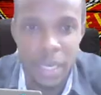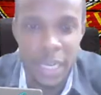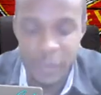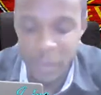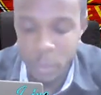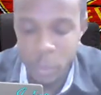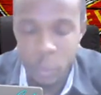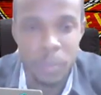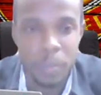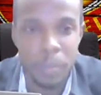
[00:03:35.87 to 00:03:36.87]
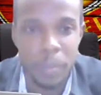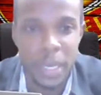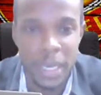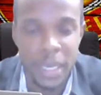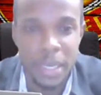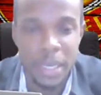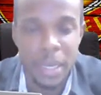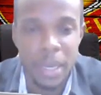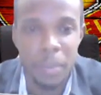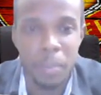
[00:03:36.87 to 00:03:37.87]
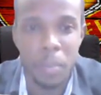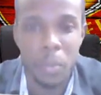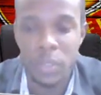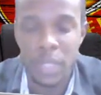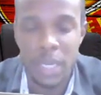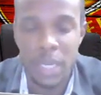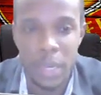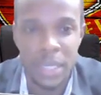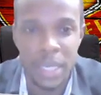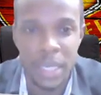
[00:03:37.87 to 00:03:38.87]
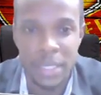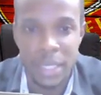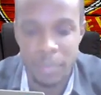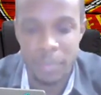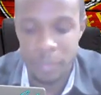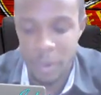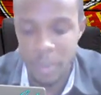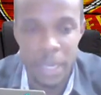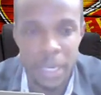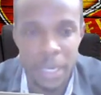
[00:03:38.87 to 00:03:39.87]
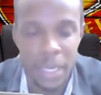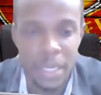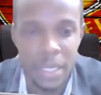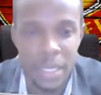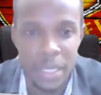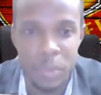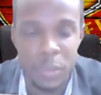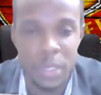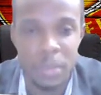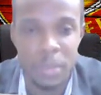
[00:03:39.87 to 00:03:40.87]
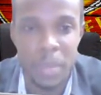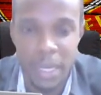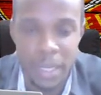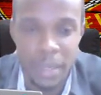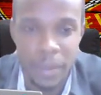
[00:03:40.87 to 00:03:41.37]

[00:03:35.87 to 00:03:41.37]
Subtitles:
Liverpool played most of the players except from the man that they needed, which was Mane.